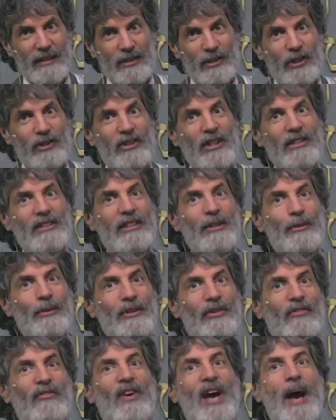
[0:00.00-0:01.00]
It just says there was
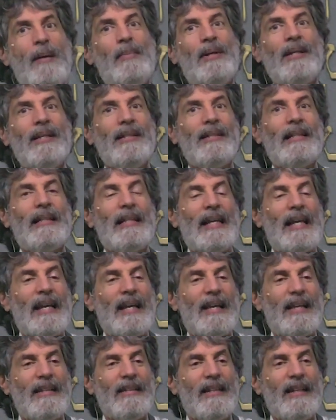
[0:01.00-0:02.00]
a famine in the
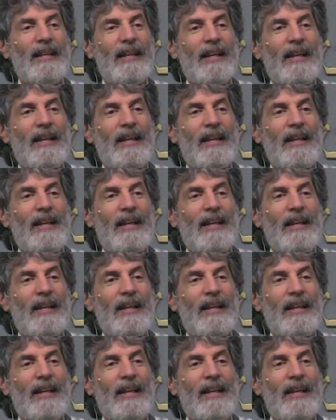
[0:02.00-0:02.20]
land,